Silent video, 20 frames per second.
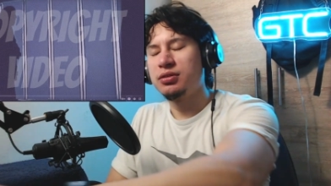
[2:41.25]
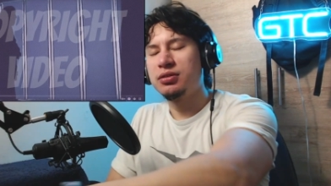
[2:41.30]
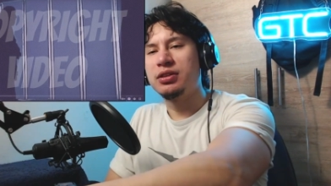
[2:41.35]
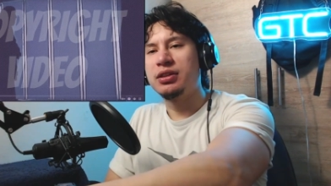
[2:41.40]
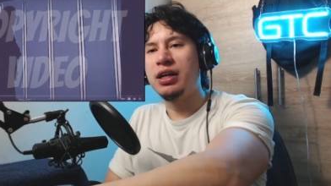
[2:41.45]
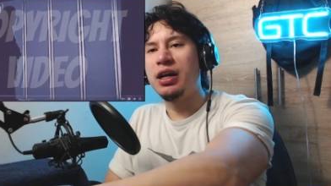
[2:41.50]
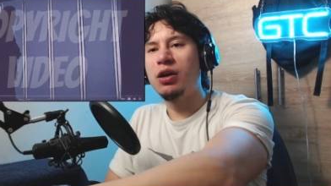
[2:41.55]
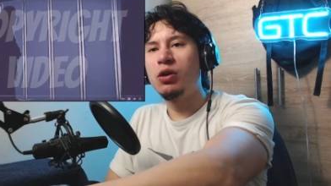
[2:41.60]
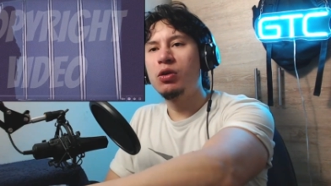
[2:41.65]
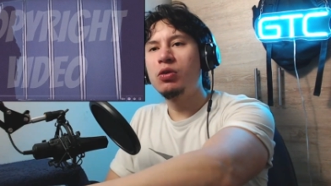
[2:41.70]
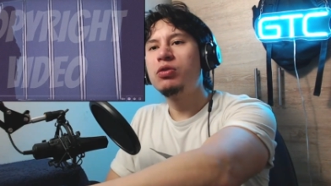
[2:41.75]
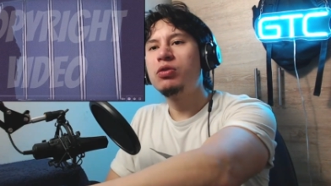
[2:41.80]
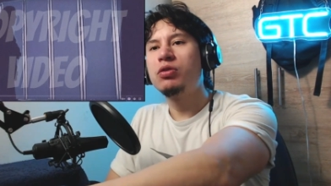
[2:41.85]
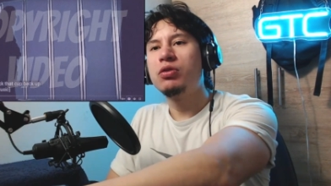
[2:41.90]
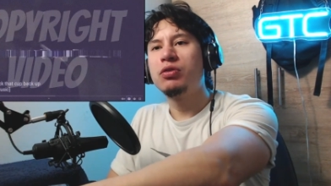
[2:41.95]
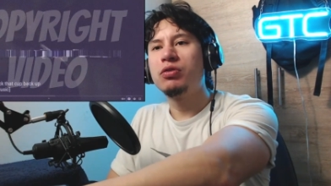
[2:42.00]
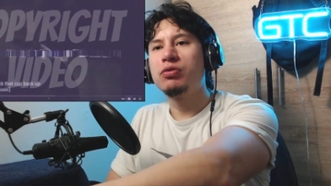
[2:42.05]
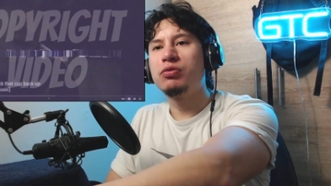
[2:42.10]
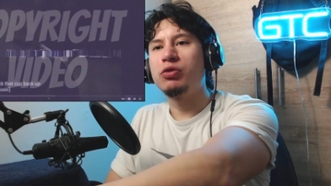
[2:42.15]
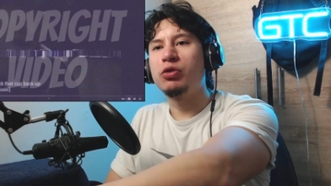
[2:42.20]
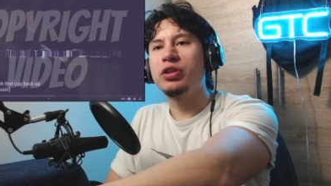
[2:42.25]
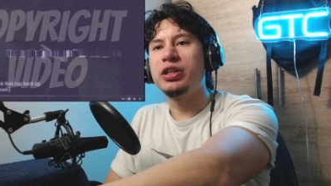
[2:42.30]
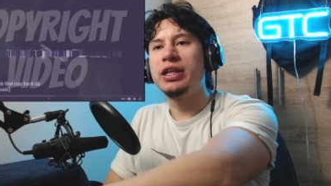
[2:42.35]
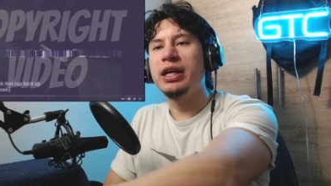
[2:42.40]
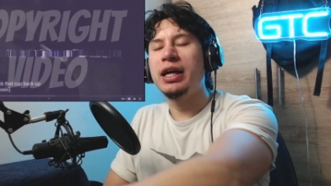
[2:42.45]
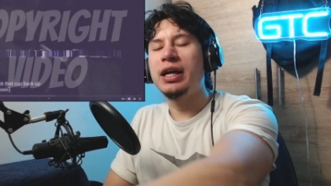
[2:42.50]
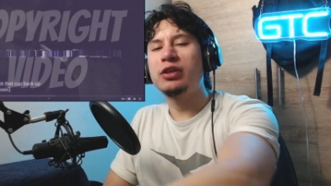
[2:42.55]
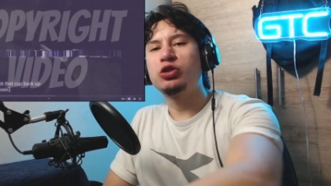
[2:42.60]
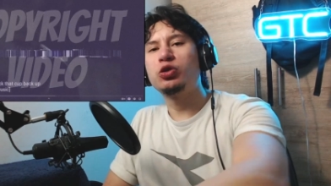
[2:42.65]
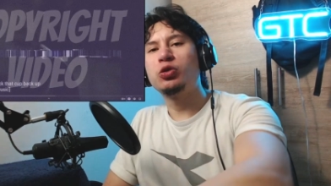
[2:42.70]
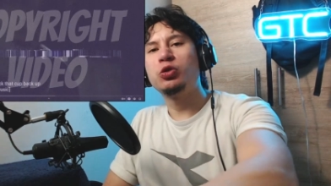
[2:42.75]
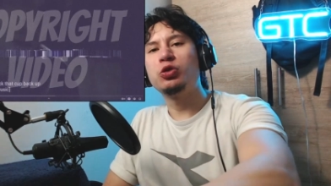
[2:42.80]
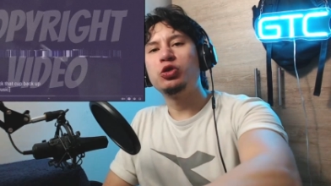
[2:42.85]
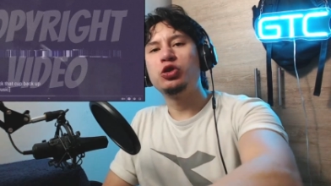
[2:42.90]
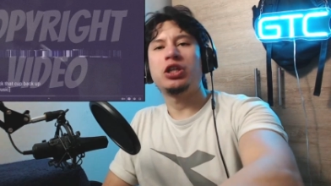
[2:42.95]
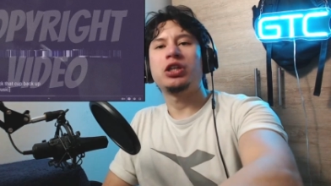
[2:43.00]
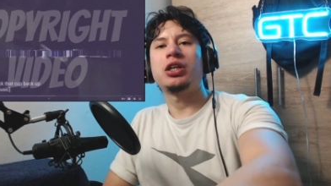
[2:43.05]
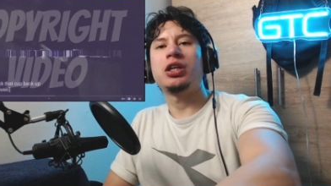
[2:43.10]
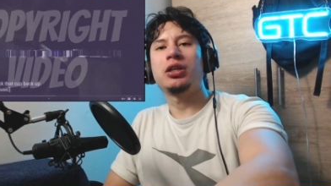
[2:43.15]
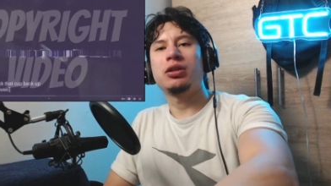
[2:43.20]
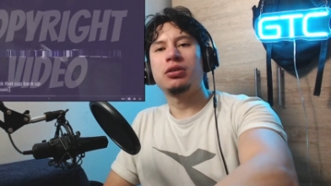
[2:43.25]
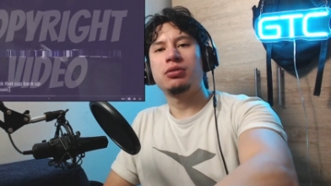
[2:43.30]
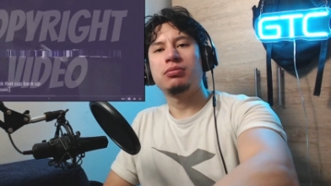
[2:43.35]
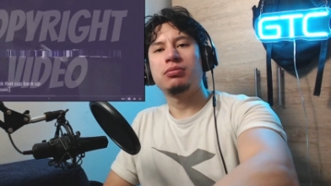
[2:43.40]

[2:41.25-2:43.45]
Now, for the actual singing.